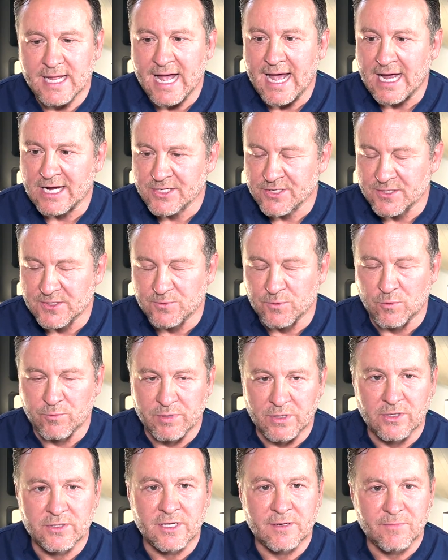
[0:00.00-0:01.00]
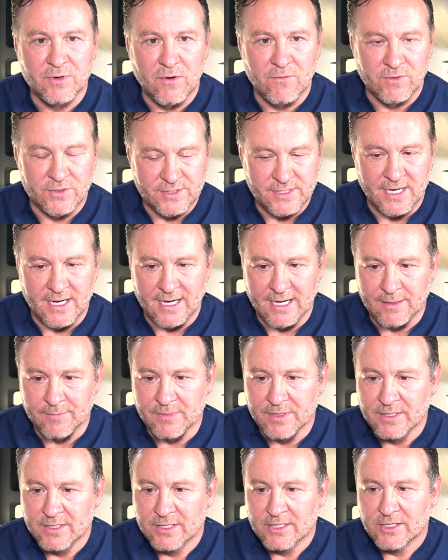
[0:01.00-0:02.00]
actions will build up over time